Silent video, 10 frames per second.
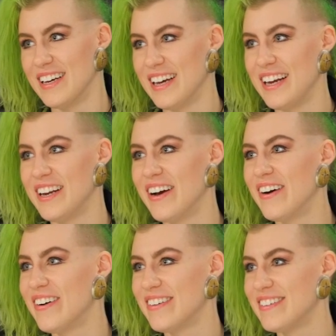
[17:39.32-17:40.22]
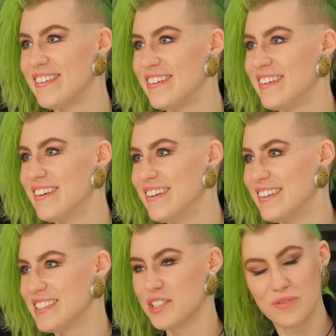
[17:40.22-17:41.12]
I know.
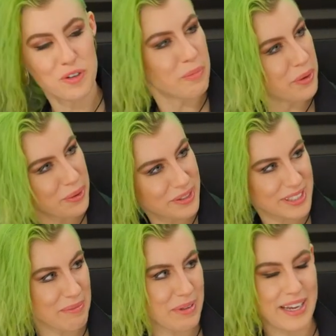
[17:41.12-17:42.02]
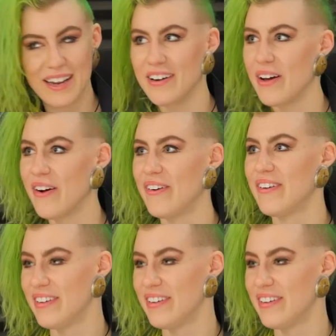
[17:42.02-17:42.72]
It's this full moon or something. I don't know.